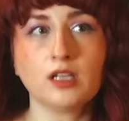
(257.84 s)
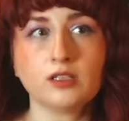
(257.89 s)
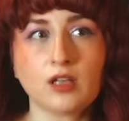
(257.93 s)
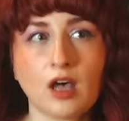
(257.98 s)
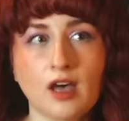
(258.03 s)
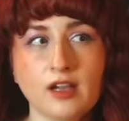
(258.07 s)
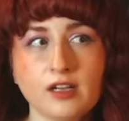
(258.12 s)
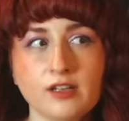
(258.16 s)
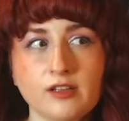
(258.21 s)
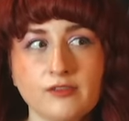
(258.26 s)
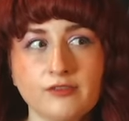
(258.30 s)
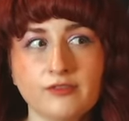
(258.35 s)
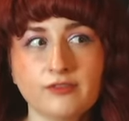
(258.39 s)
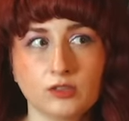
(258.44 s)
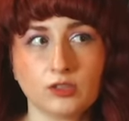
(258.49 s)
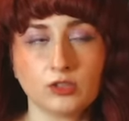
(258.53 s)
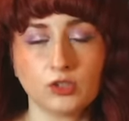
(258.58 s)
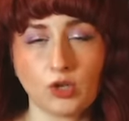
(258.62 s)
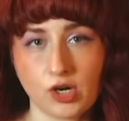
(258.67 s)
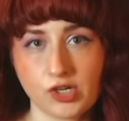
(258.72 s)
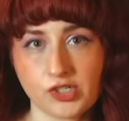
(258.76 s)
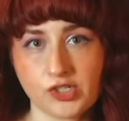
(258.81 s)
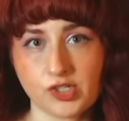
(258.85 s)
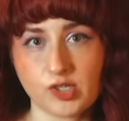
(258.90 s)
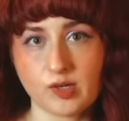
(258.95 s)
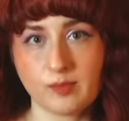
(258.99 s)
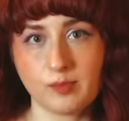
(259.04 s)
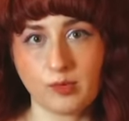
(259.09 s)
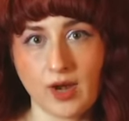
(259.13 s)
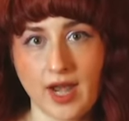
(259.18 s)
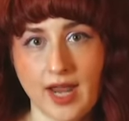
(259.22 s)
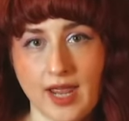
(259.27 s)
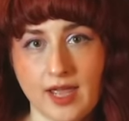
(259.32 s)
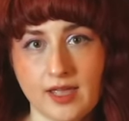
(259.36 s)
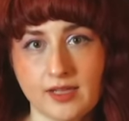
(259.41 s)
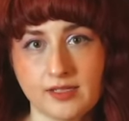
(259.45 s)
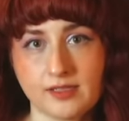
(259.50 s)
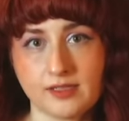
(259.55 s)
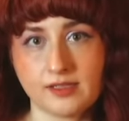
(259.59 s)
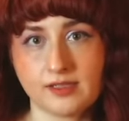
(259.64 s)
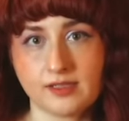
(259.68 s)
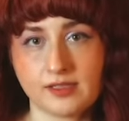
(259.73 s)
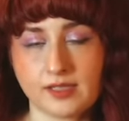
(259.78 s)
a lot of larger
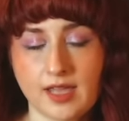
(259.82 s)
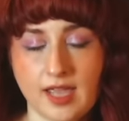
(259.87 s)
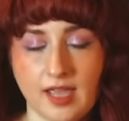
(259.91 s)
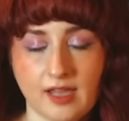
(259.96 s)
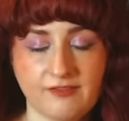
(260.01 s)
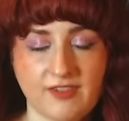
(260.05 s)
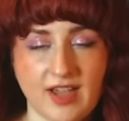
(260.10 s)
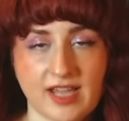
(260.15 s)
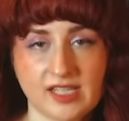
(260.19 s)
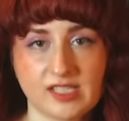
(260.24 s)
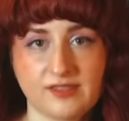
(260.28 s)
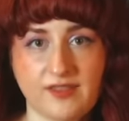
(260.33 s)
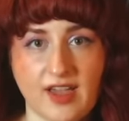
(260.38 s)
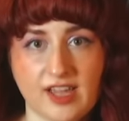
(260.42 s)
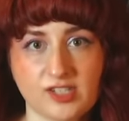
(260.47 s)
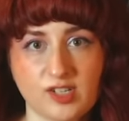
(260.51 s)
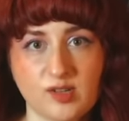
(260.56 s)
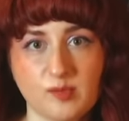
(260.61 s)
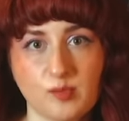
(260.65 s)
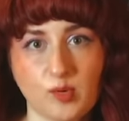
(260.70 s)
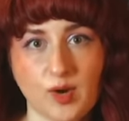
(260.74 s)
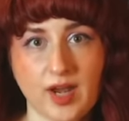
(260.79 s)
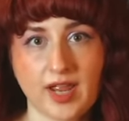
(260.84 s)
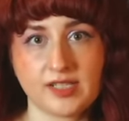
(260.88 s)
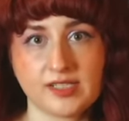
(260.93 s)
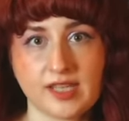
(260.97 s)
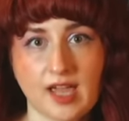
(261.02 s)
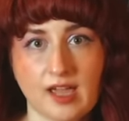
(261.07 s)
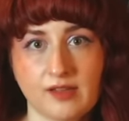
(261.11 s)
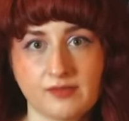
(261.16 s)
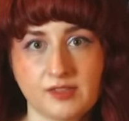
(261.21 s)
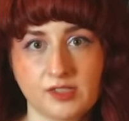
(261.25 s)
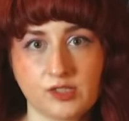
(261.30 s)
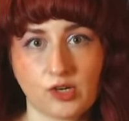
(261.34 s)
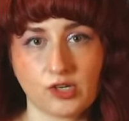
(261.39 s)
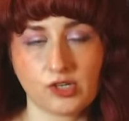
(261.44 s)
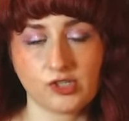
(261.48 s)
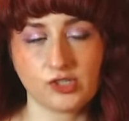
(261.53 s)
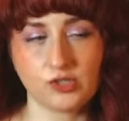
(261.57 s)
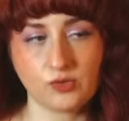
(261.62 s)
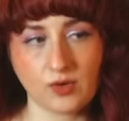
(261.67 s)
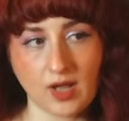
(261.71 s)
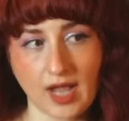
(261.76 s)
brands and fast fashion brands have
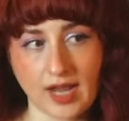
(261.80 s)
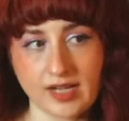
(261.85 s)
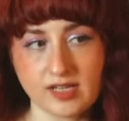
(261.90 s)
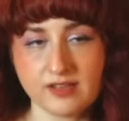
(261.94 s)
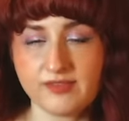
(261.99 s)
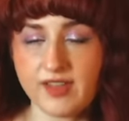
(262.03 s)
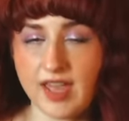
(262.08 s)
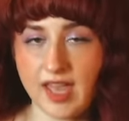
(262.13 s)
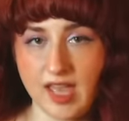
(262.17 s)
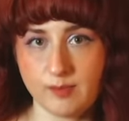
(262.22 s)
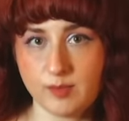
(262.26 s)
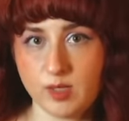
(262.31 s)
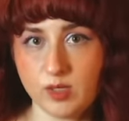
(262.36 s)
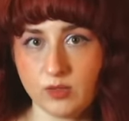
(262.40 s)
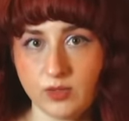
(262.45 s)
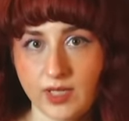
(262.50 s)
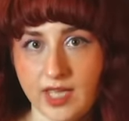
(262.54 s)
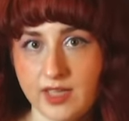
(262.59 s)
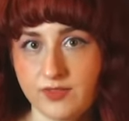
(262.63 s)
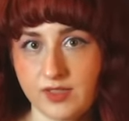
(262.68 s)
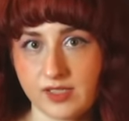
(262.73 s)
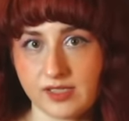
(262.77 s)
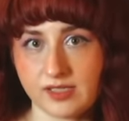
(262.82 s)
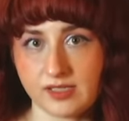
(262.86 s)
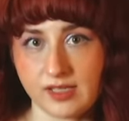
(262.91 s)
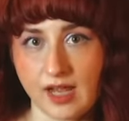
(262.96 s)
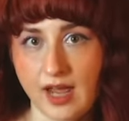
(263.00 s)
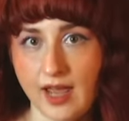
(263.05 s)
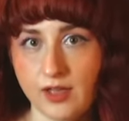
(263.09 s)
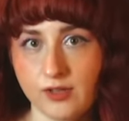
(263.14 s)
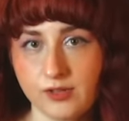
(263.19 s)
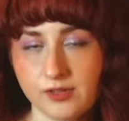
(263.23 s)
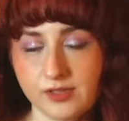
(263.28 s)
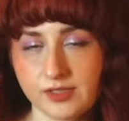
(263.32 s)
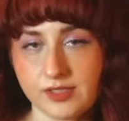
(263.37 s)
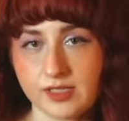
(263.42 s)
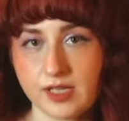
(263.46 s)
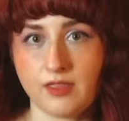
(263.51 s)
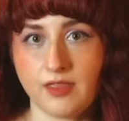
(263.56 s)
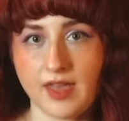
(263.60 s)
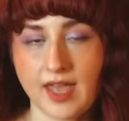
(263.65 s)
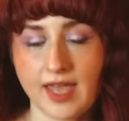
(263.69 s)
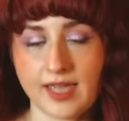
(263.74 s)
started to kind of emulate the
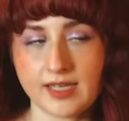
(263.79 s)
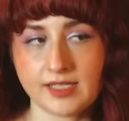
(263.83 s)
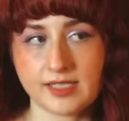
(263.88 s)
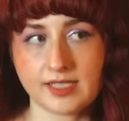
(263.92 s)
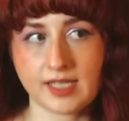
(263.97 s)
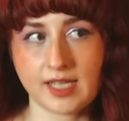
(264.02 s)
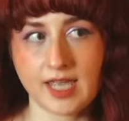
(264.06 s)
styles that